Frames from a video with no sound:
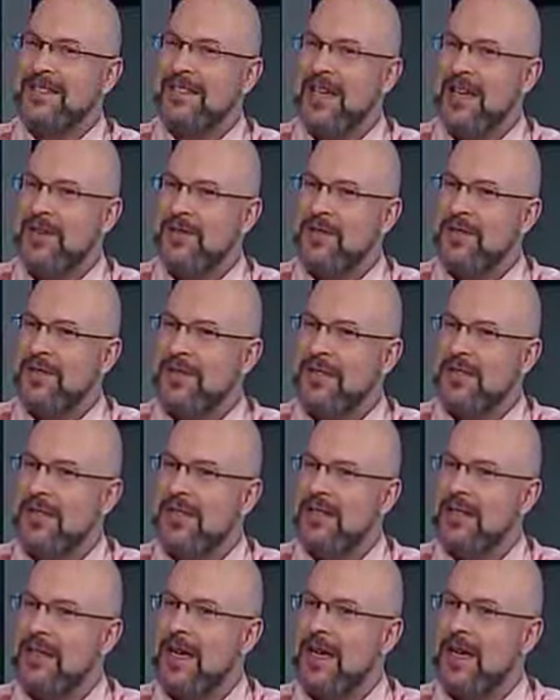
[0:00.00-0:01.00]
Have you
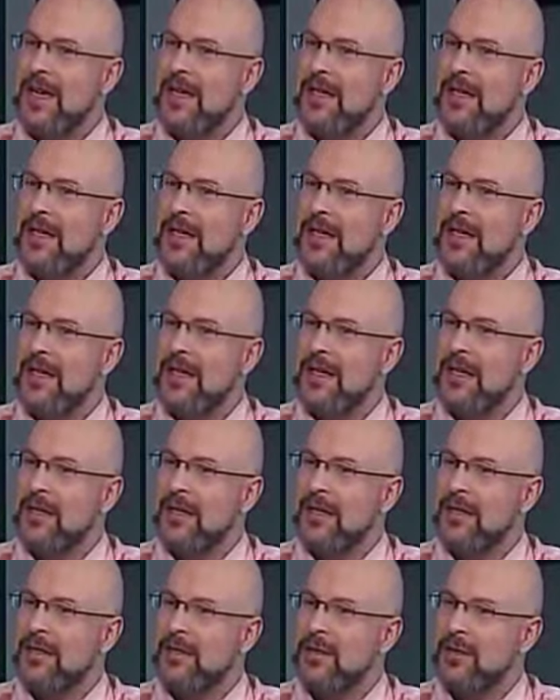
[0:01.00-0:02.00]
seen any
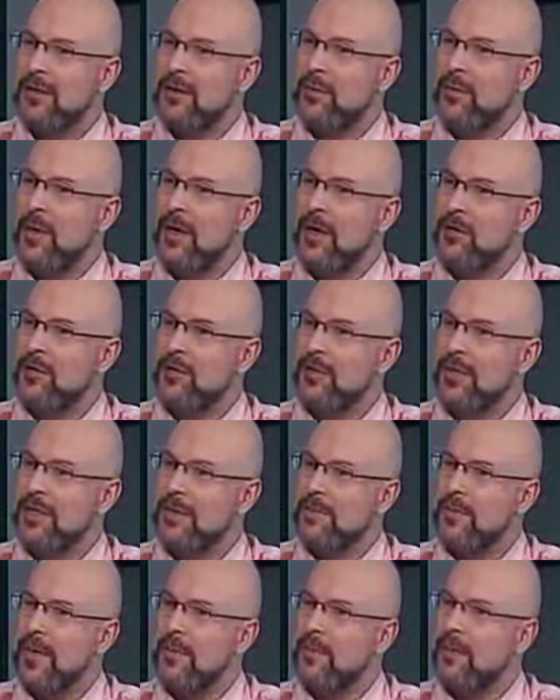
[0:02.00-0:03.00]

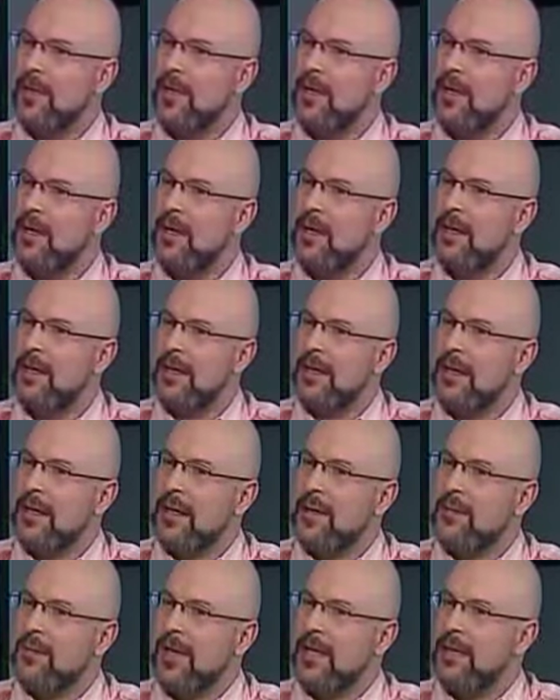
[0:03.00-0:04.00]
documentaries made by
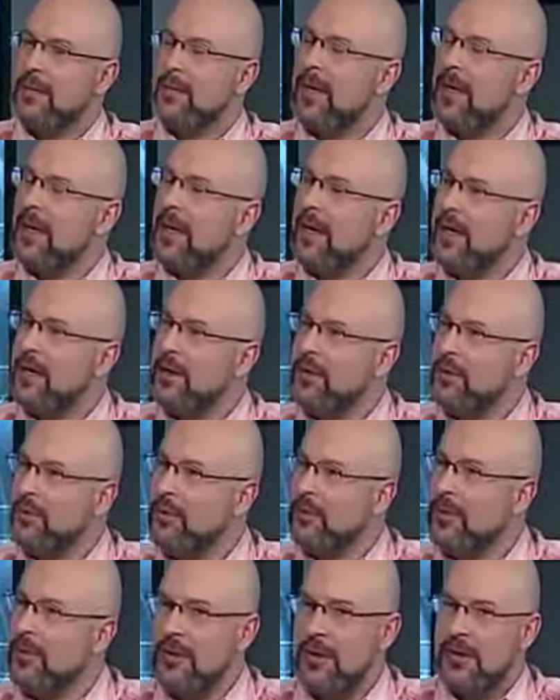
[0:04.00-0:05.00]

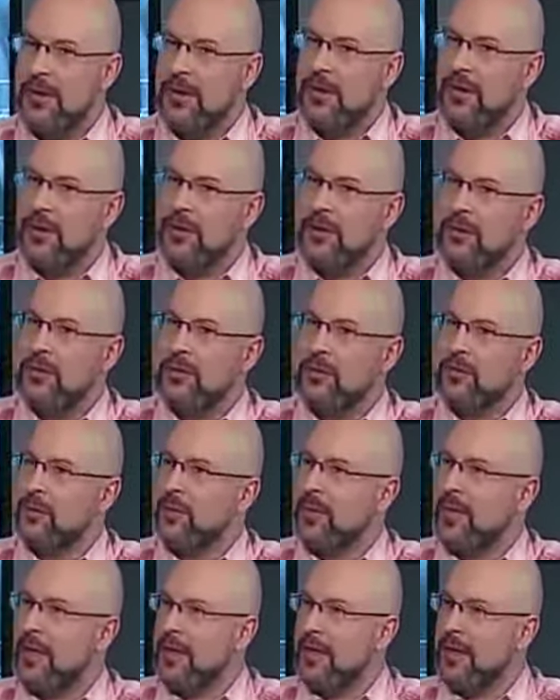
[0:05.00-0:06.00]

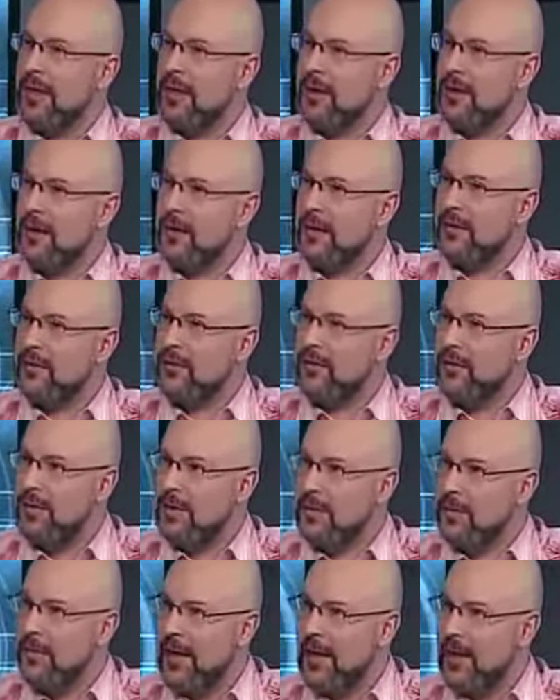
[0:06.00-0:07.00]
Ukrainian
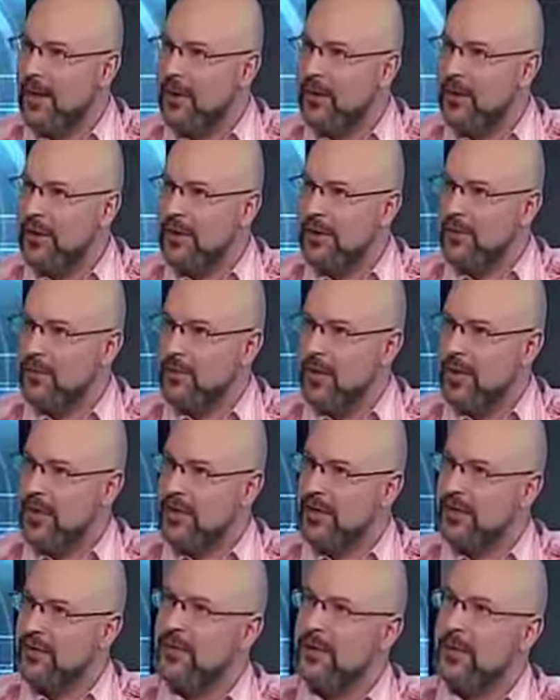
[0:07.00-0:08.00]
filmmakers,
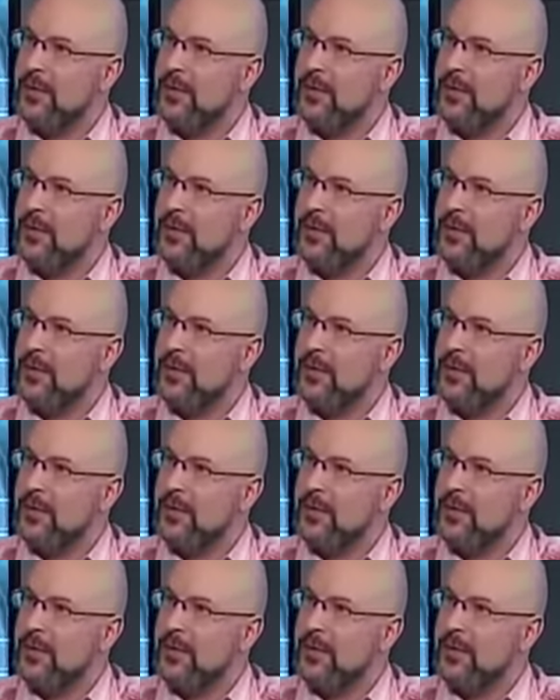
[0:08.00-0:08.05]
Russian